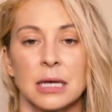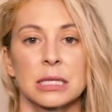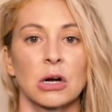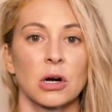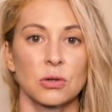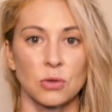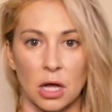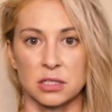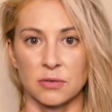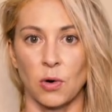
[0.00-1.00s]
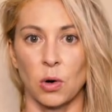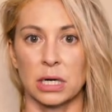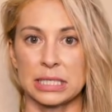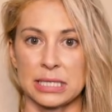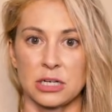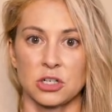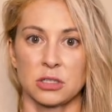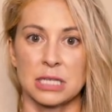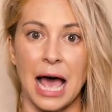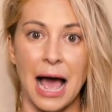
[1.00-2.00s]
There are lots of
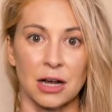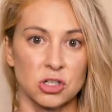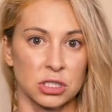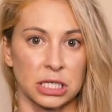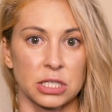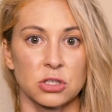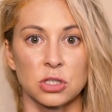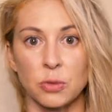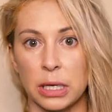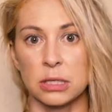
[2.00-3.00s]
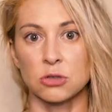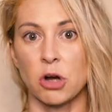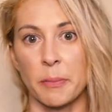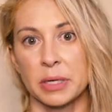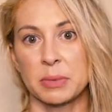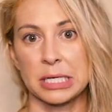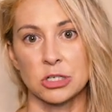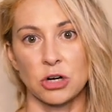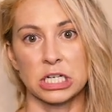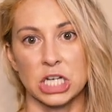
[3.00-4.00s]
organizations actually suing the Trump
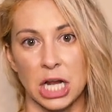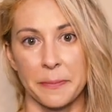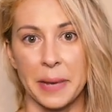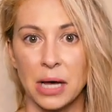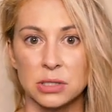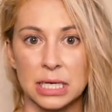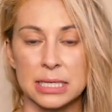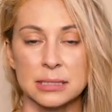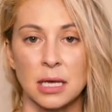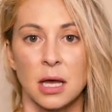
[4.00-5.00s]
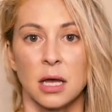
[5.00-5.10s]
administration about this.